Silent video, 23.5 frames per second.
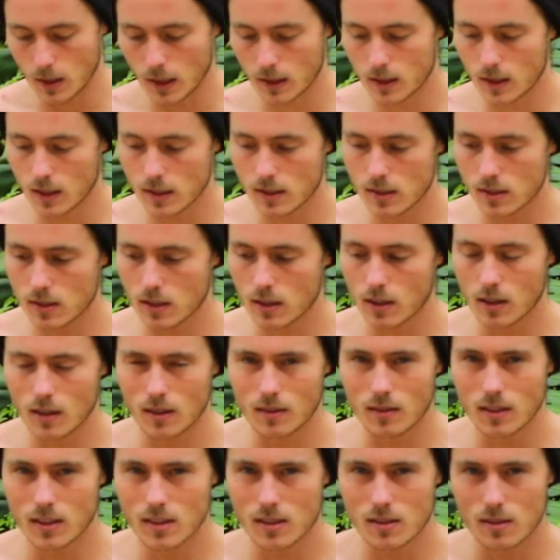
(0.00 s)
like this is
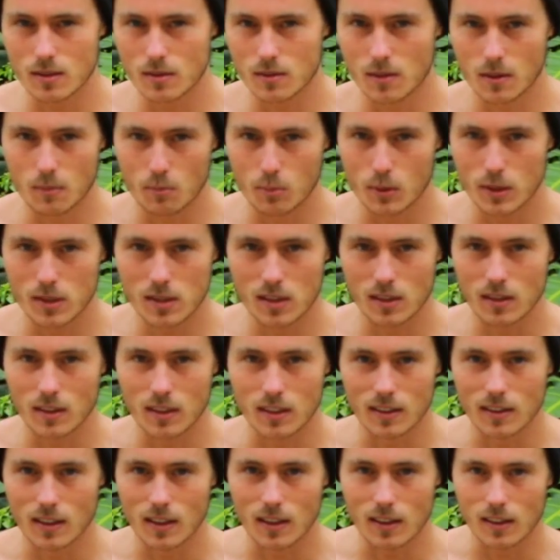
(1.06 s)
good. This is a
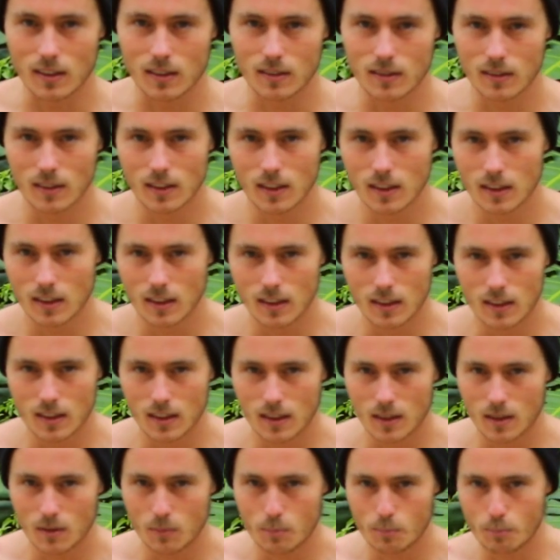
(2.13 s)
Brazilian like
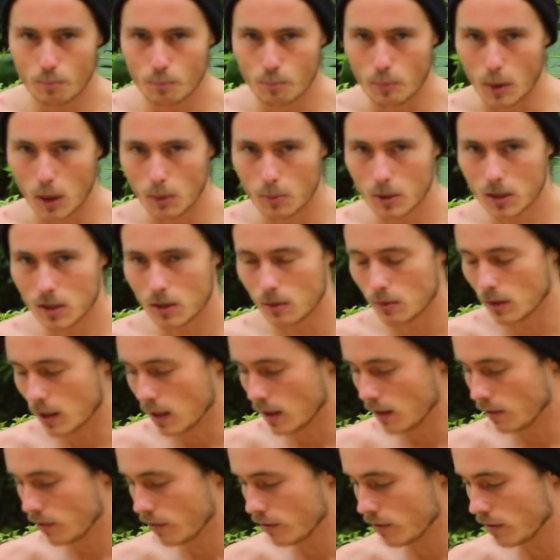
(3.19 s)
barbecue
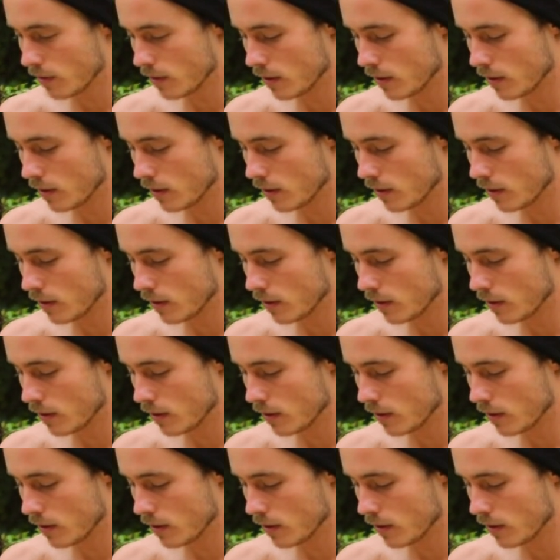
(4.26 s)
knife.